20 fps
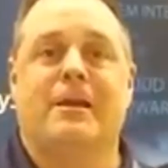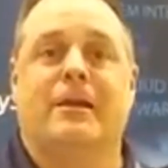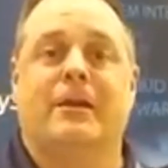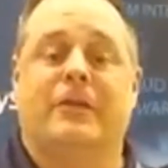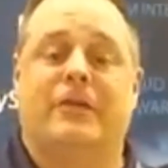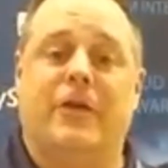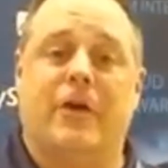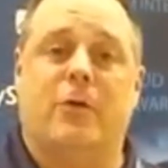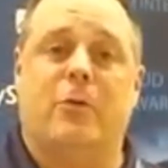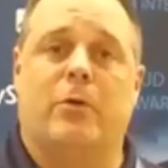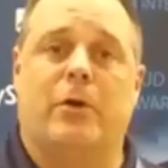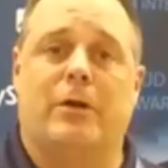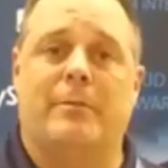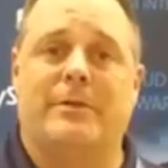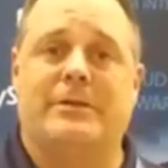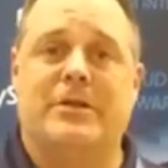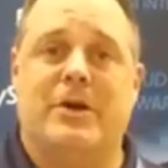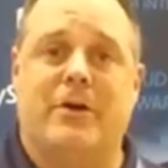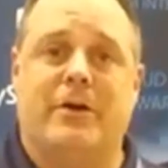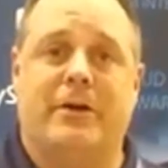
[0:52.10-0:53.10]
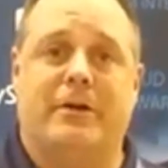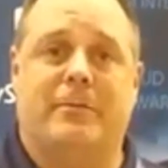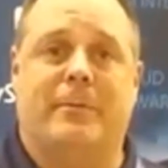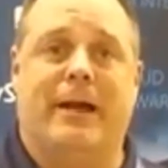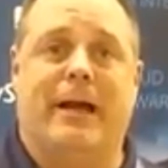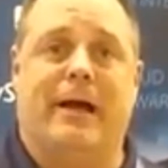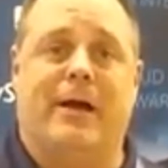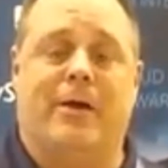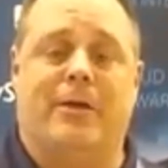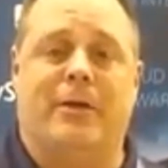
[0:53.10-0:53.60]
So we're going to be talking
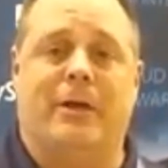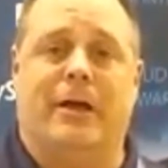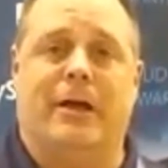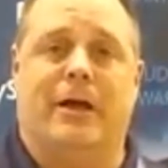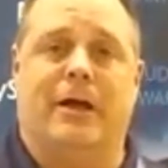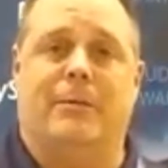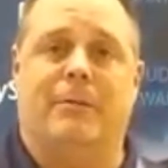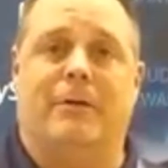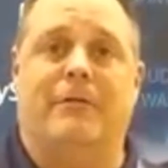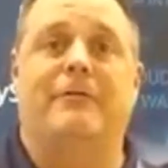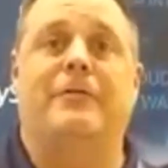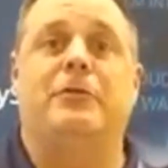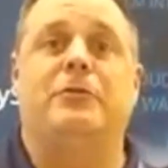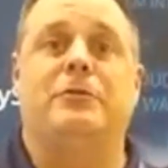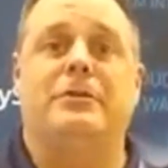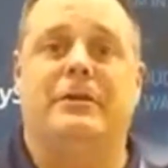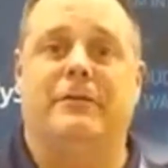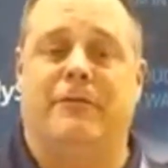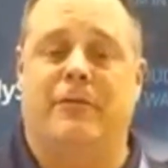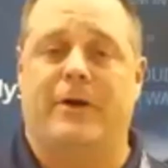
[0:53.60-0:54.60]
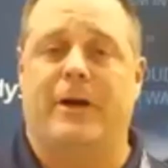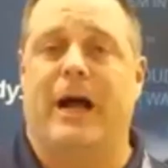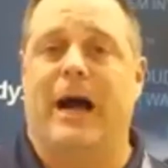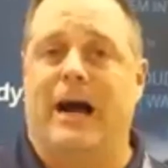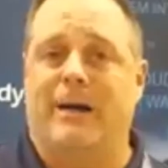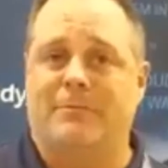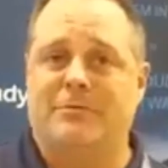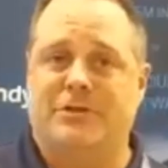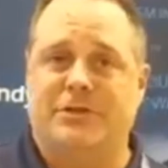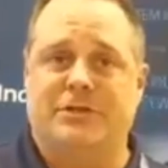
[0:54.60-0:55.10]
about a few different
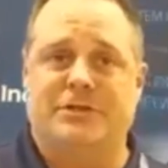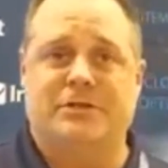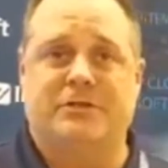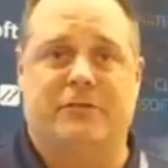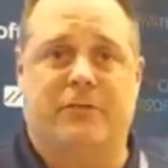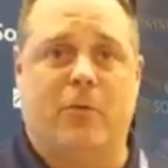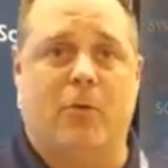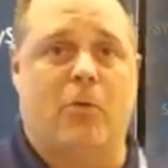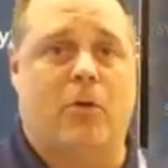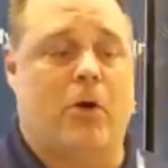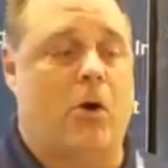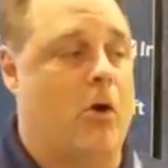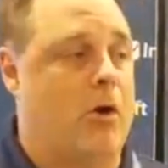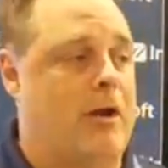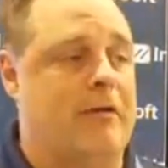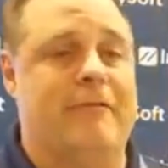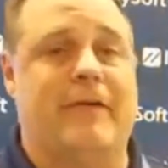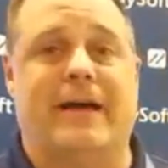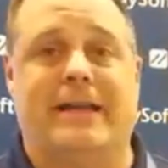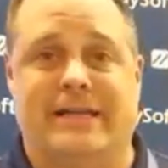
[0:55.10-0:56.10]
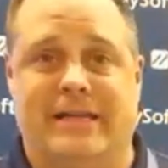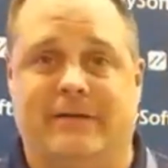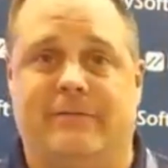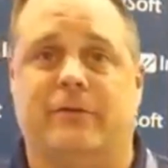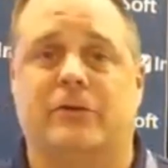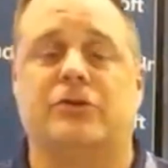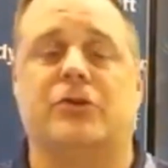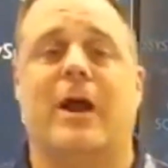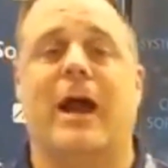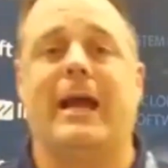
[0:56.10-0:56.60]
options for RFID,
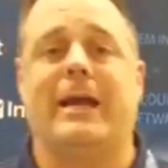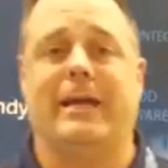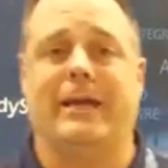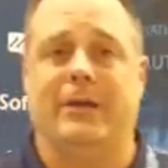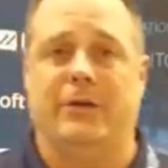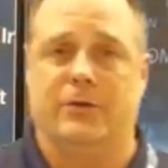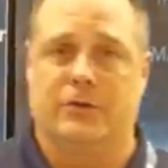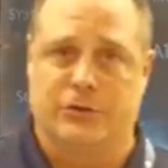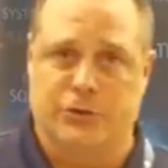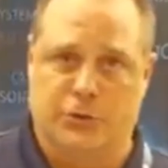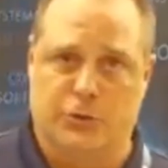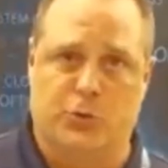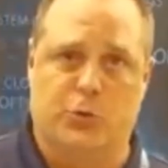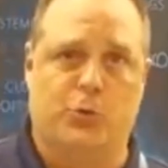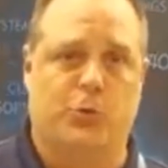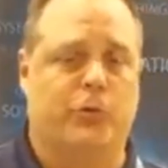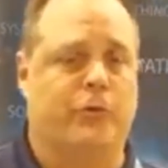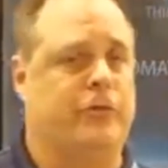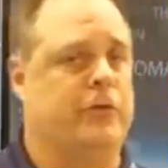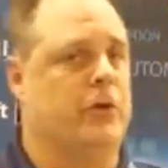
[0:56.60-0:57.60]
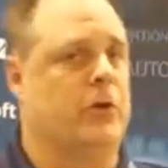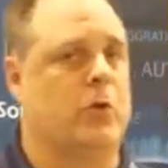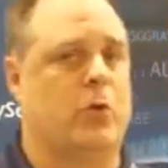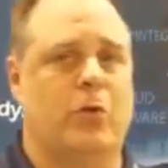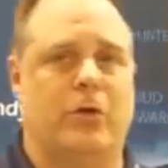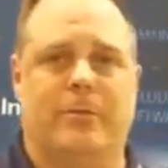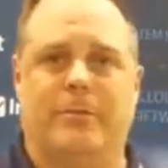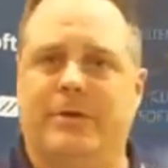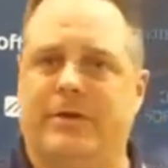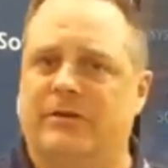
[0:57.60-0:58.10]
for tracking your tools, your
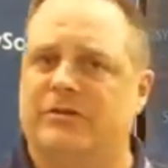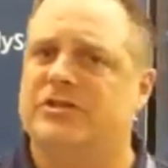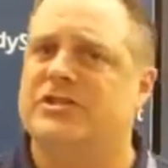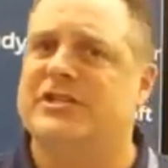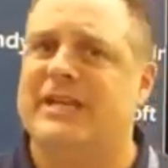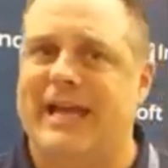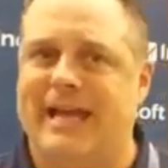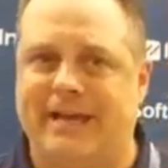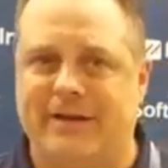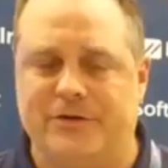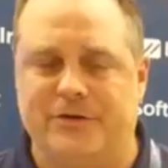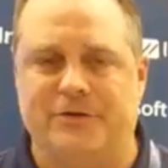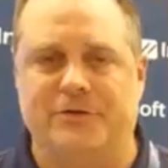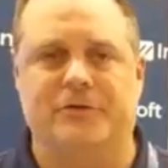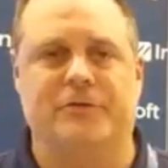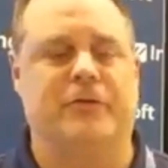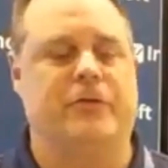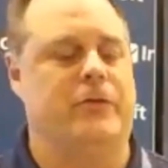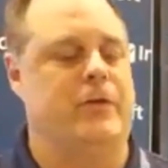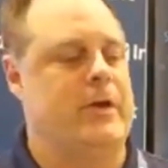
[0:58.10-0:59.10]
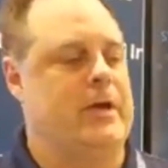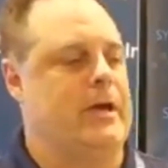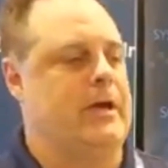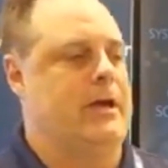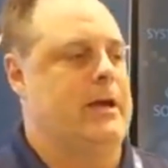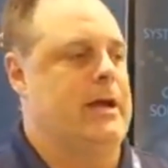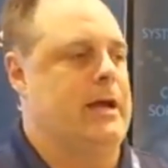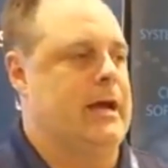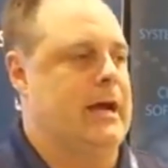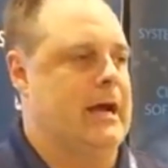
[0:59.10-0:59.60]
equipment, your standards.
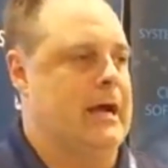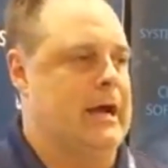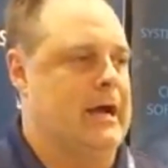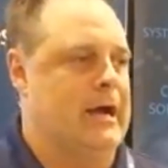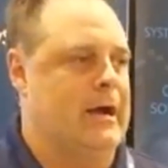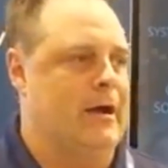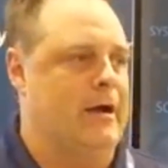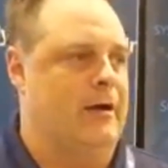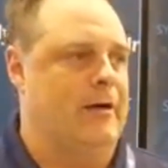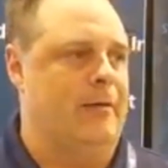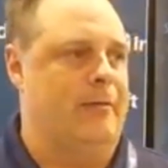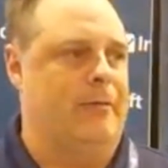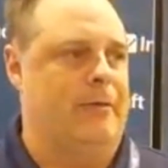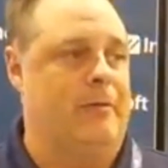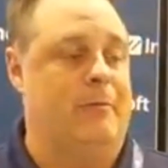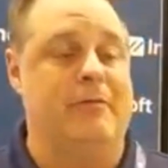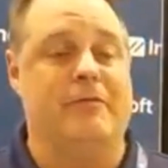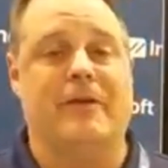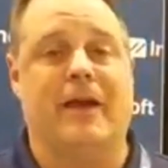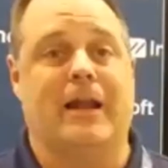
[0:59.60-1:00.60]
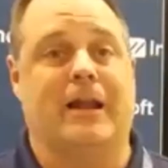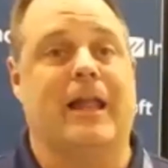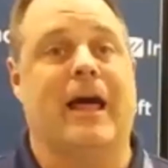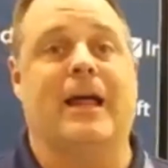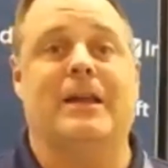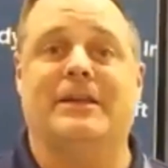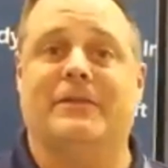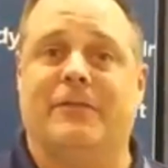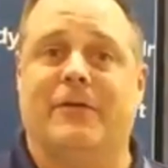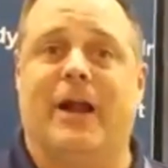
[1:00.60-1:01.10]
We've got a lot
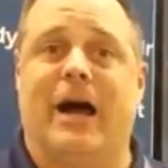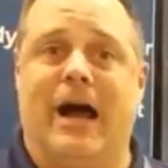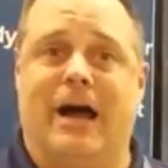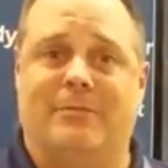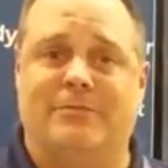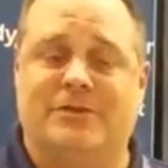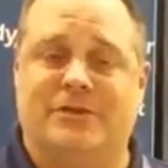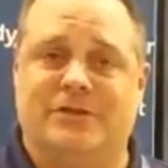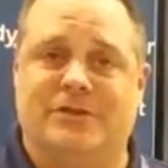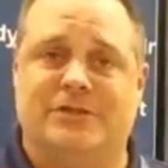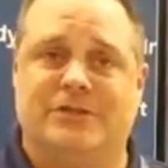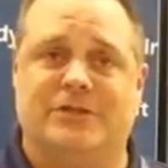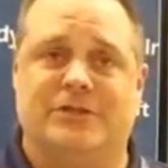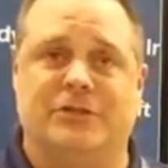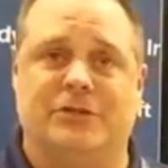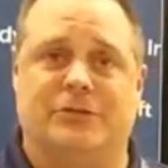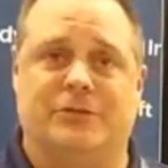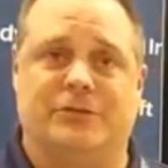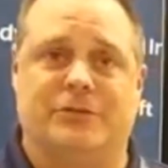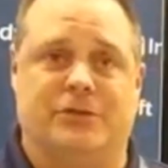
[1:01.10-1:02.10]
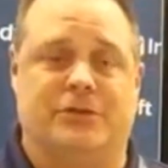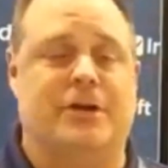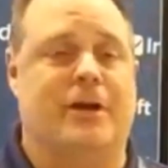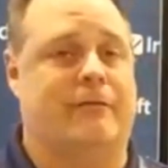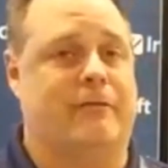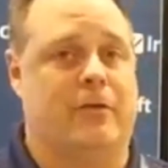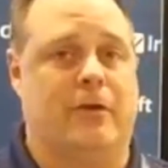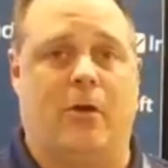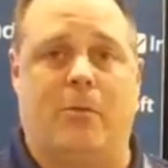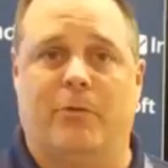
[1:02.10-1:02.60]
of different options to
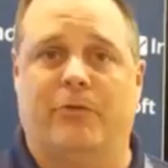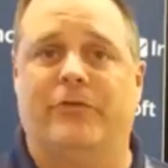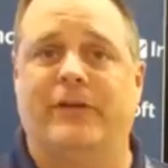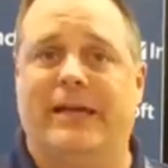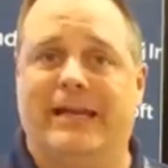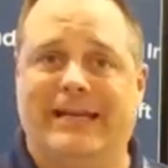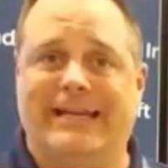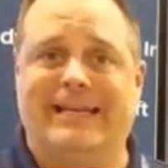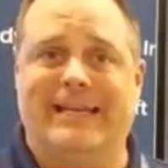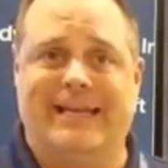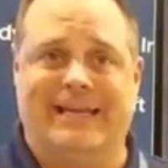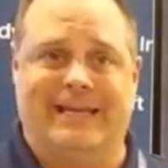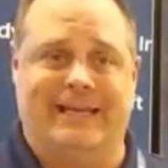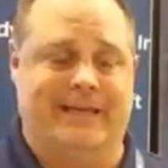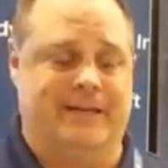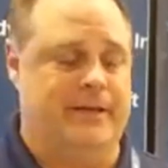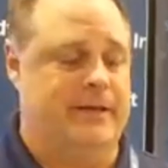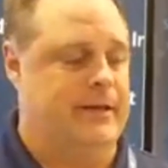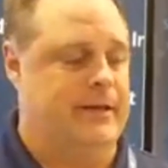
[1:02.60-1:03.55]
cover almost any need.